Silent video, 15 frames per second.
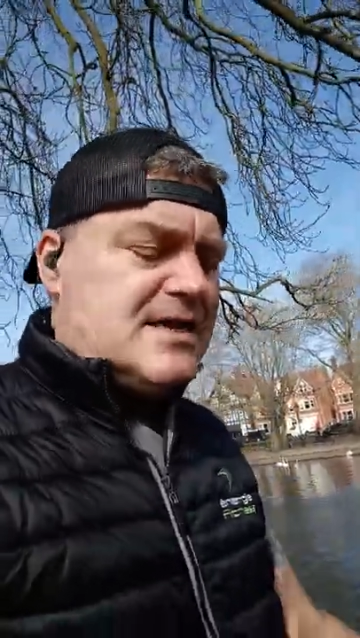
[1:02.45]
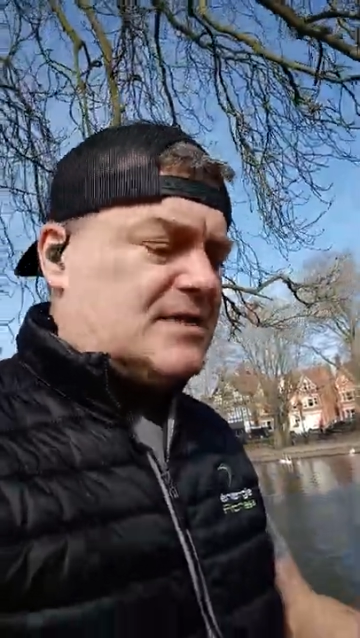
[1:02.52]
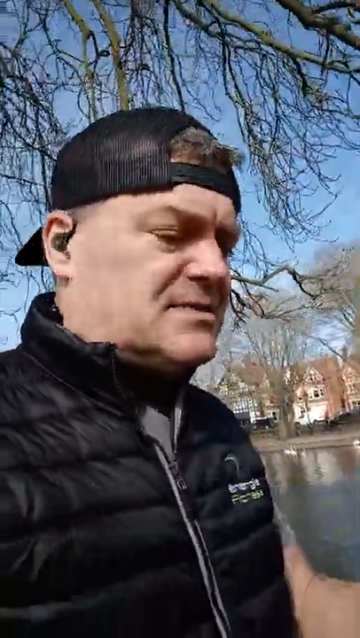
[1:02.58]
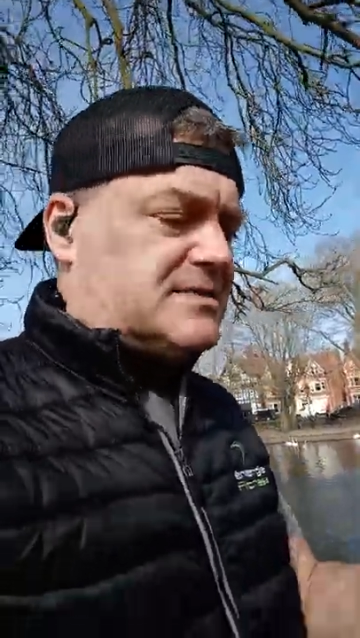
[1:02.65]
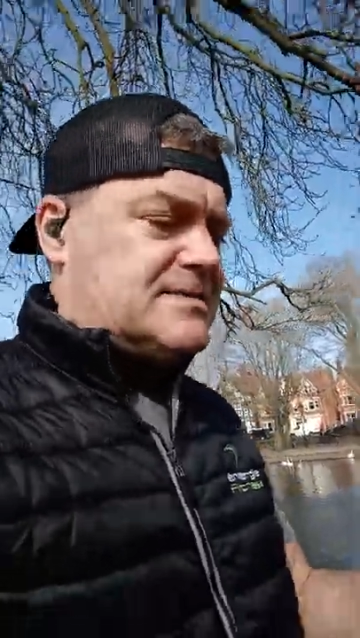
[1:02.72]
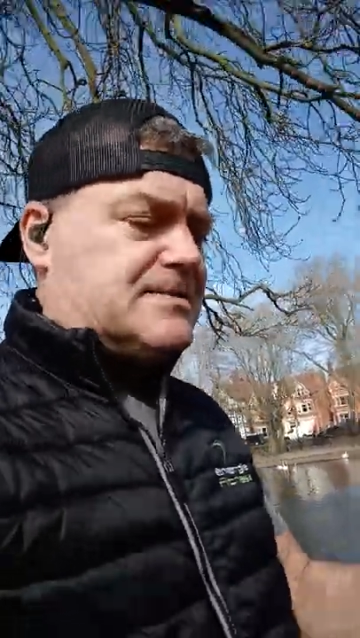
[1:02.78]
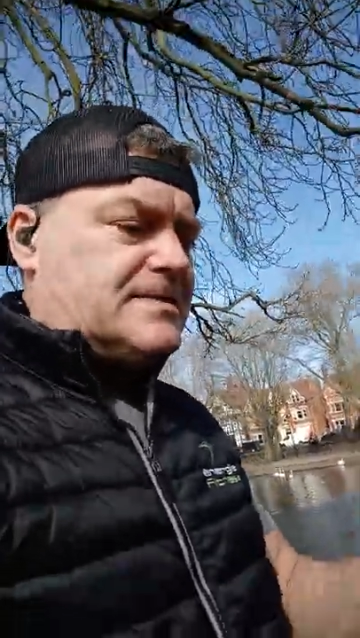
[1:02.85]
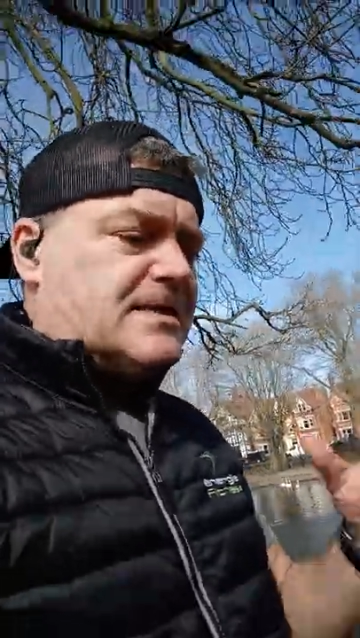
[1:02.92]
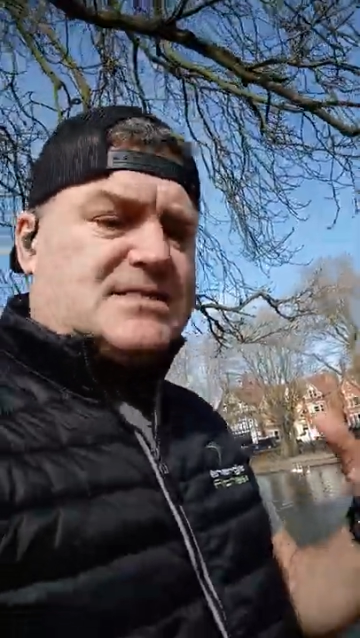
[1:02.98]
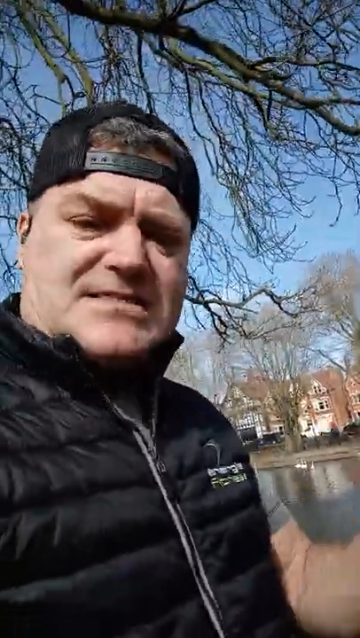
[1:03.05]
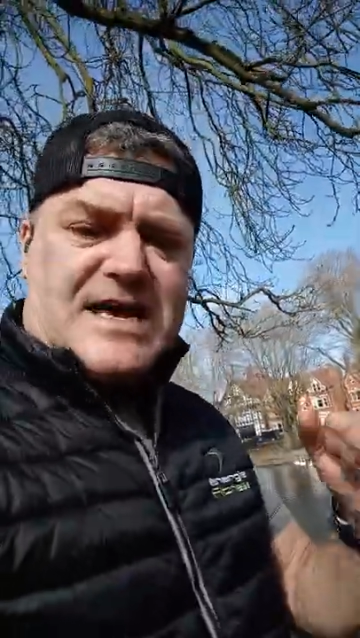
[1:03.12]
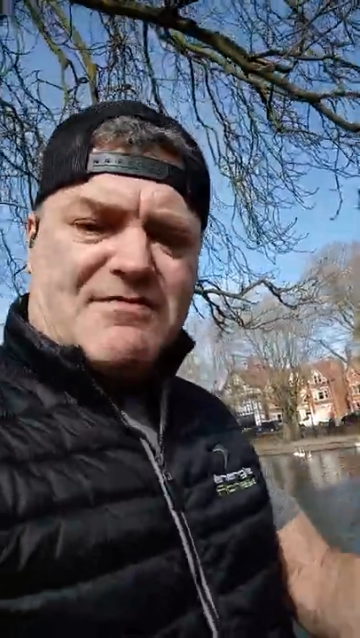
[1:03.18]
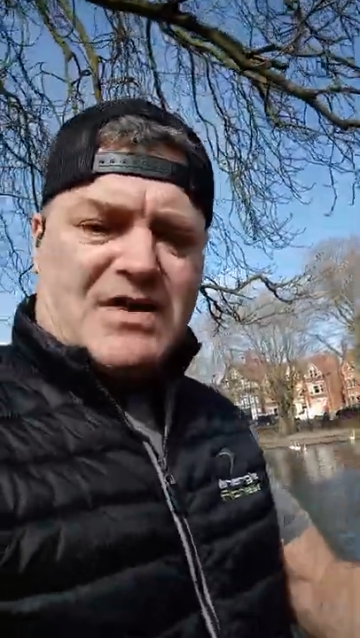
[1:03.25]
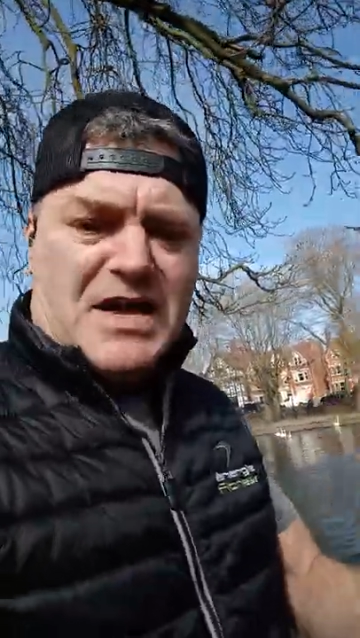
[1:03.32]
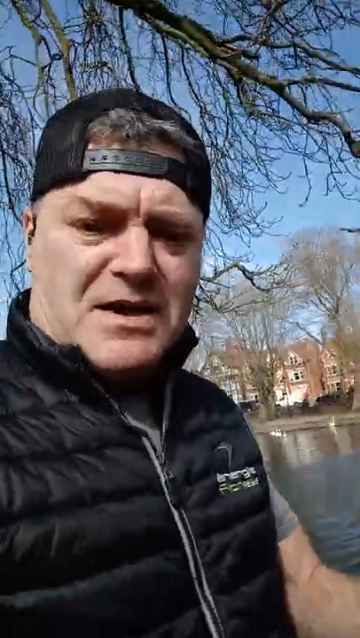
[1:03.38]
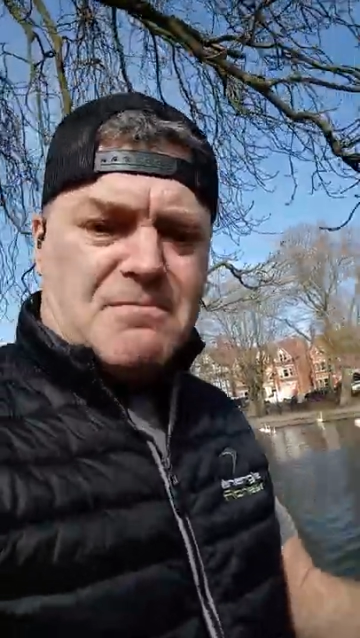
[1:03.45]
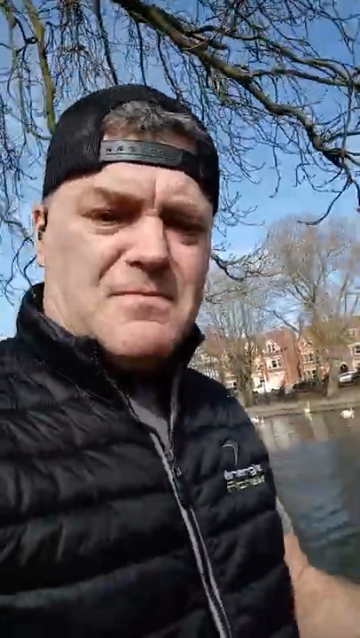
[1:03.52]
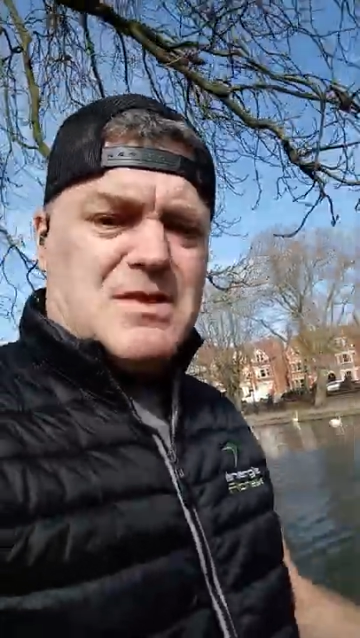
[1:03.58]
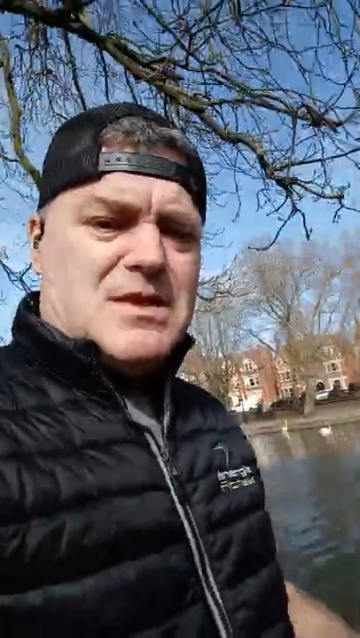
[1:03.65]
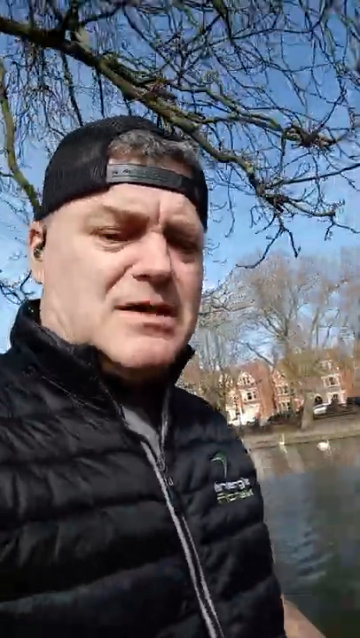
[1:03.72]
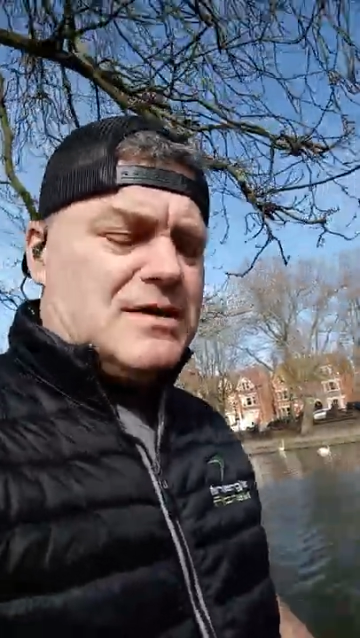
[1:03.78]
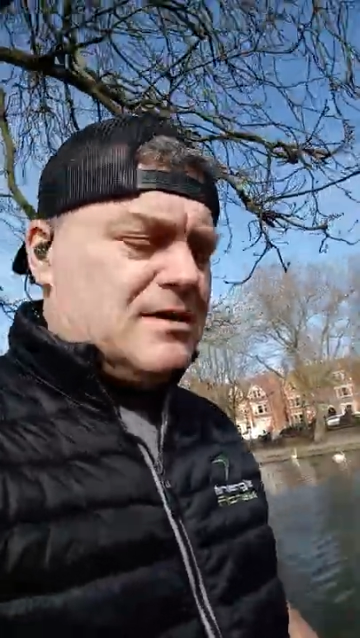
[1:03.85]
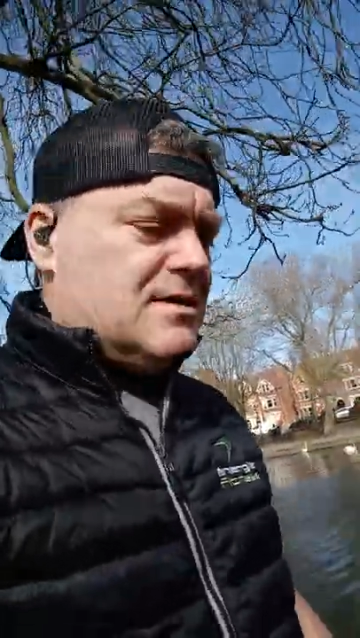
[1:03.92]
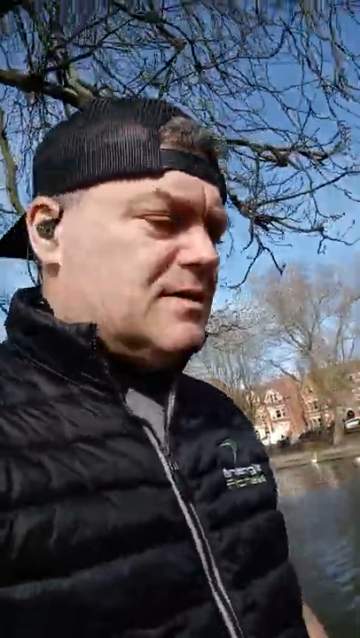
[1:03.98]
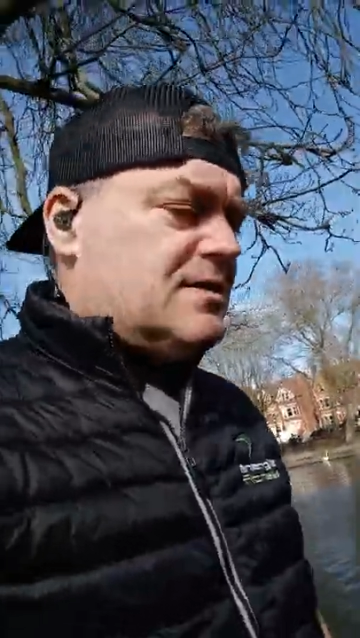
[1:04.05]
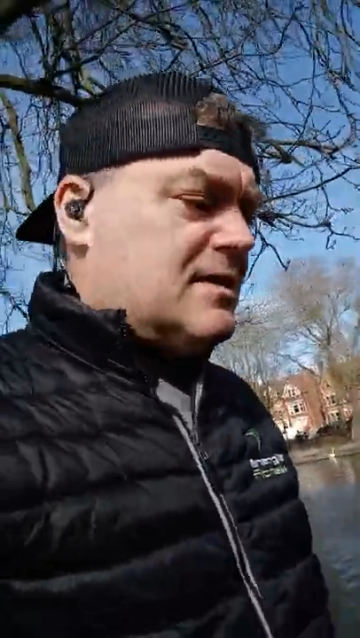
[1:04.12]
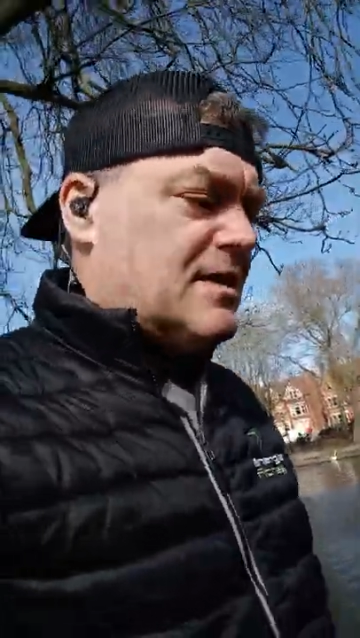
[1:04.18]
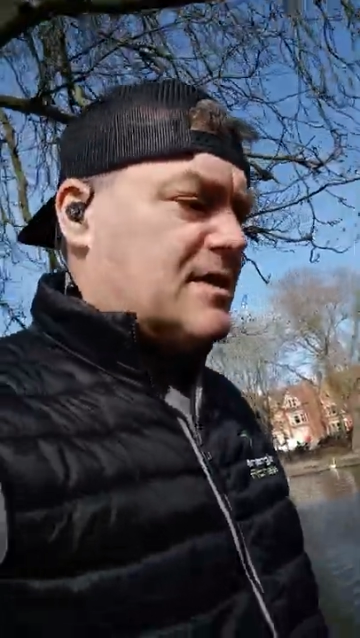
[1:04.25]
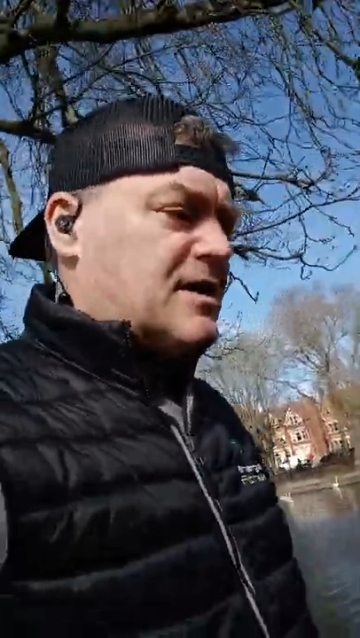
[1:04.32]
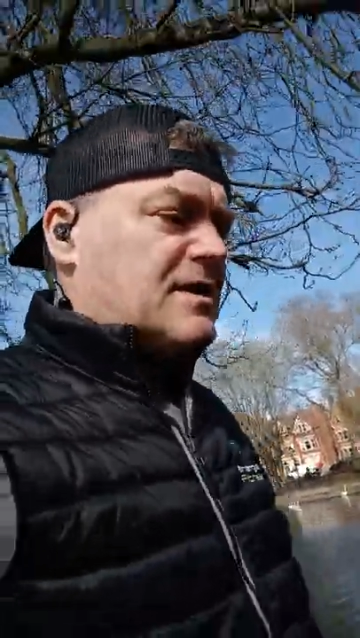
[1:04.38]
Let's have it.
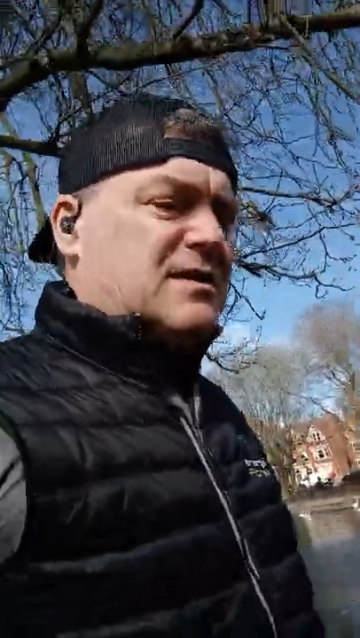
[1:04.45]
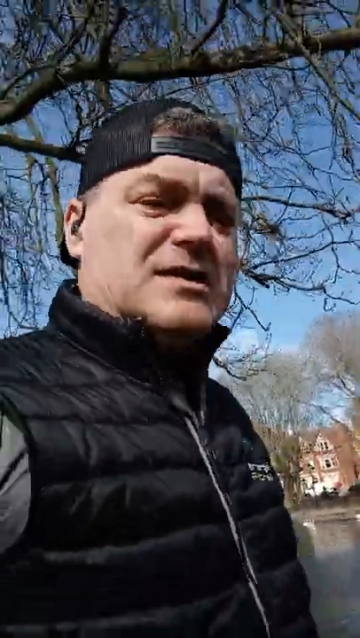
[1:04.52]
Okay,